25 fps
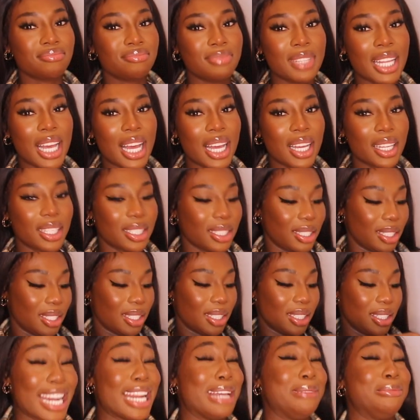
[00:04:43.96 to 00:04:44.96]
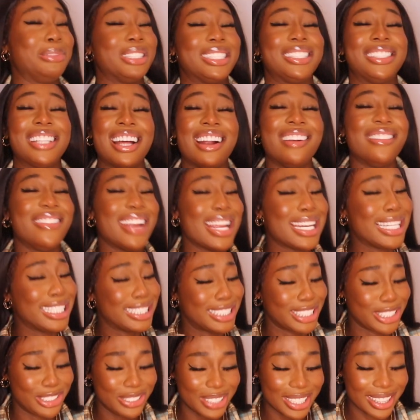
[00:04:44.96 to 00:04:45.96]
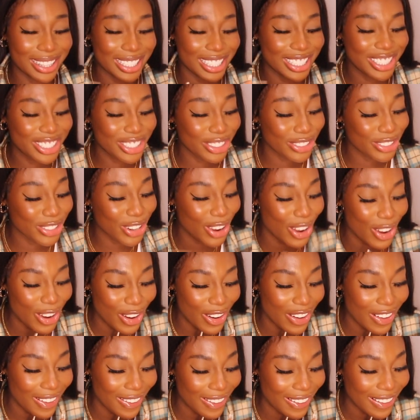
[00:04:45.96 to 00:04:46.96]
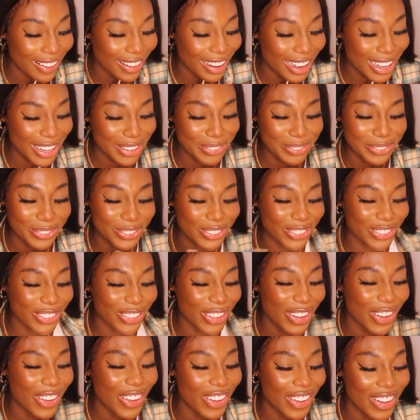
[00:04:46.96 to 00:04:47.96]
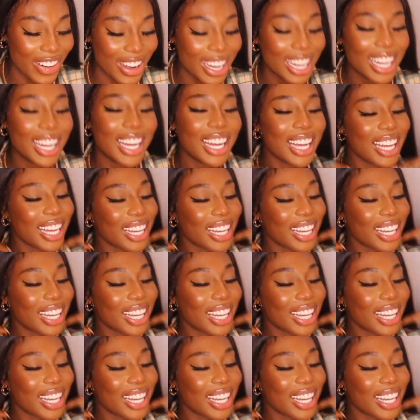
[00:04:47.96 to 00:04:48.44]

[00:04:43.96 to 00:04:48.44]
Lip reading: Nah, I'm just not ready to drink this shot. I'm not.